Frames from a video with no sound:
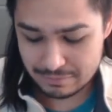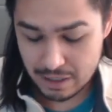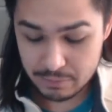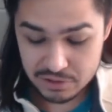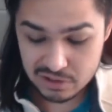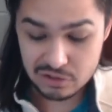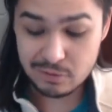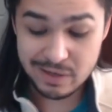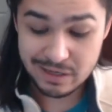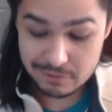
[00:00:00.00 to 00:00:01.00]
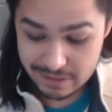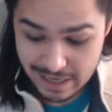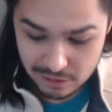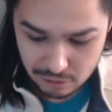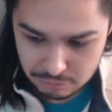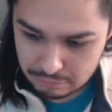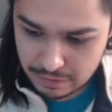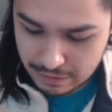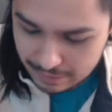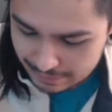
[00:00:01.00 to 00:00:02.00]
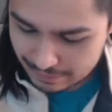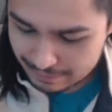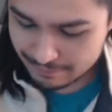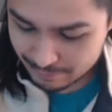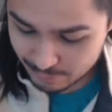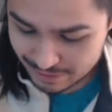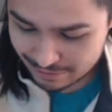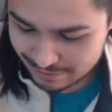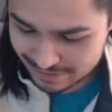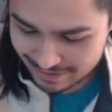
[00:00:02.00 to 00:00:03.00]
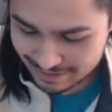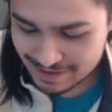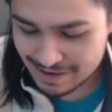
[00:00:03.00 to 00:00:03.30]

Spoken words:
I'm just assuming it was yellow from what they were saying.